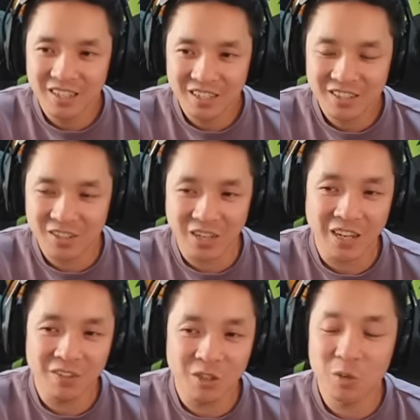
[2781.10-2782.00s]
So
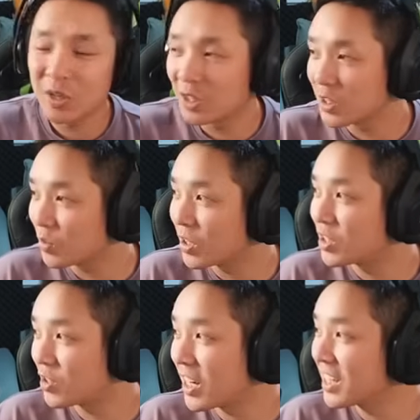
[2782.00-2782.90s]
even though we lost
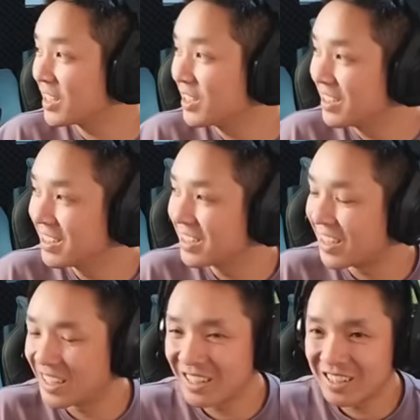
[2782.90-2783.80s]
one dragon,
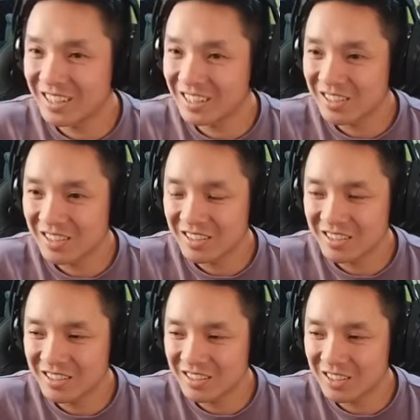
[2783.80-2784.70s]

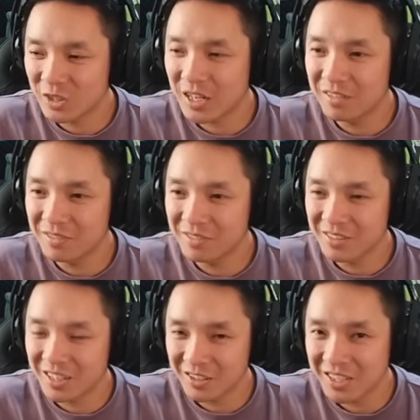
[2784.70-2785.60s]
Trav,
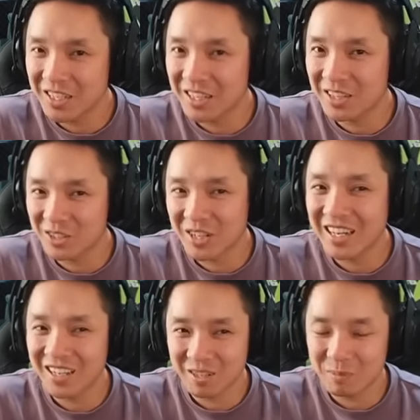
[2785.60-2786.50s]
there is another
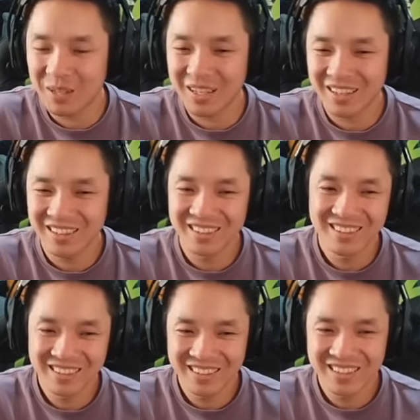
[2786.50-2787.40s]
dragon in play.
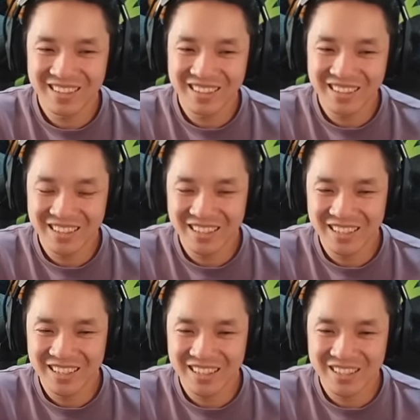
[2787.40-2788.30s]

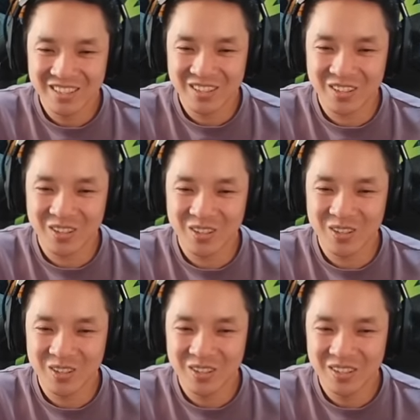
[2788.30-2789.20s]

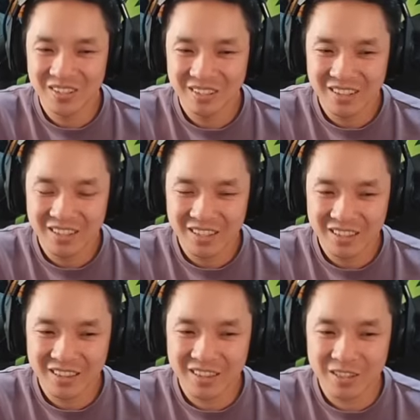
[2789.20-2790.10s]
So
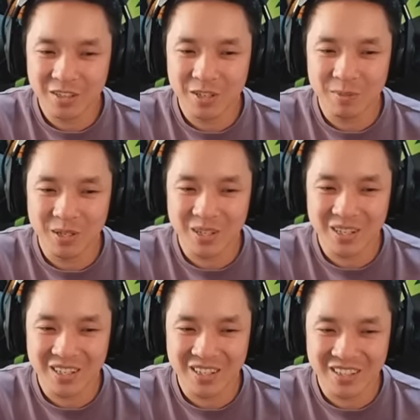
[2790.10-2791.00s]
it's gonna be
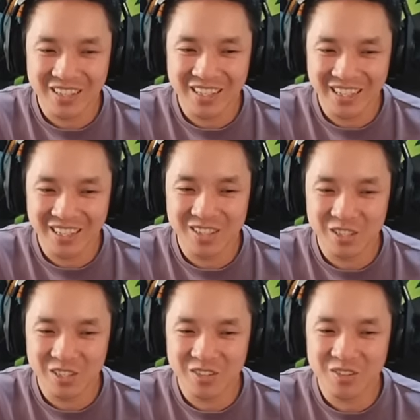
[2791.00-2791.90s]
there's
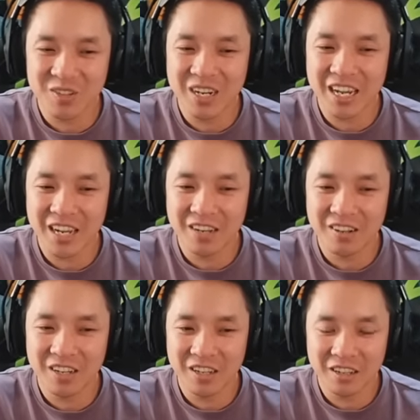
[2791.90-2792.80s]
a
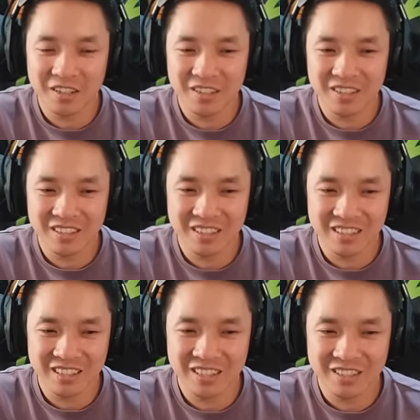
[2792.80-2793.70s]
Dragonite. You're gonna
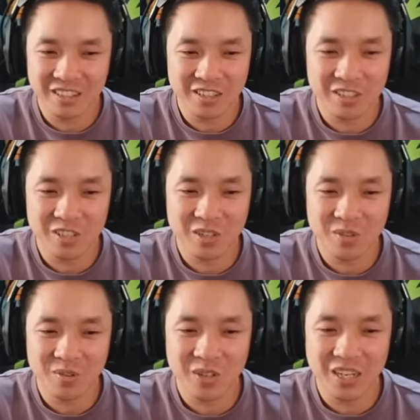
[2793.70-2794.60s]
it's just
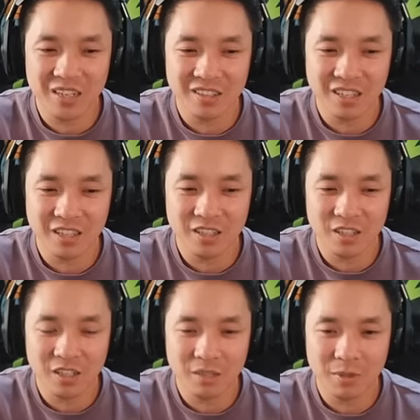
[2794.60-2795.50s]
crazy how
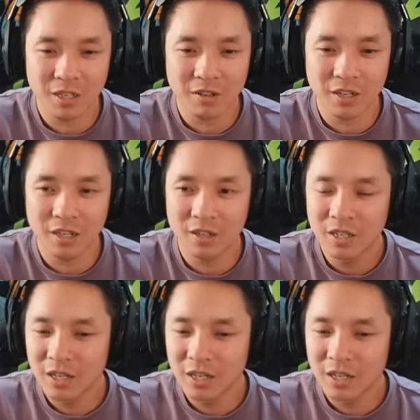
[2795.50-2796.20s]
these guys are playing right now.